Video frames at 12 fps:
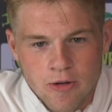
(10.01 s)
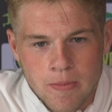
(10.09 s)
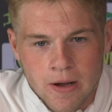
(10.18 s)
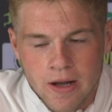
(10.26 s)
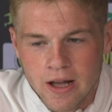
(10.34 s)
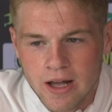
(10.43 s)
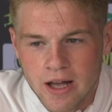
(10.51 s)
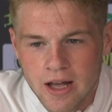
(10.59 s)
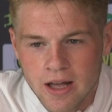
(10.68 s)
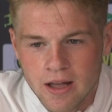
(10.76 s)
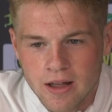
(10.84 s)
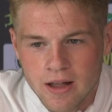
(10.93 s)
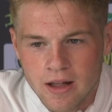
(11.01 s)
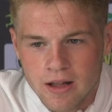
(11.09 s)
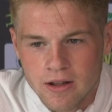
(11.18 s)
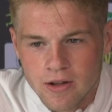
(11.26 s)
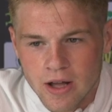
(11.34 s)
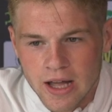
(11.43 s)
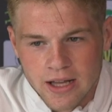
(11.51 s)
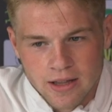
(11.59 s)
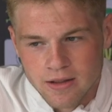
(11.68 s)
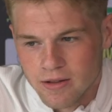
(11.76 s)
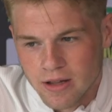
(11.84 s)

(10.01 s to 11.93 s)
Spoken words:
but I think